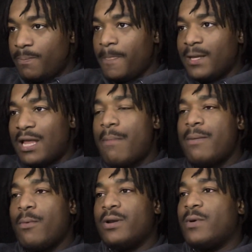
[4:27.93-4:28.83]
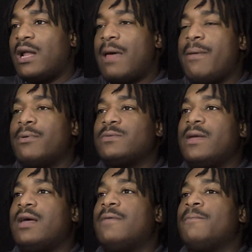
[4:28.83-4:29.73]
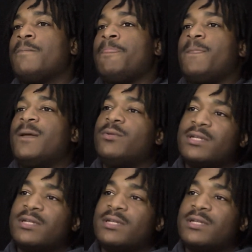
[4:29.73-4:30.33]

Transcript: A lot of people just wake up and do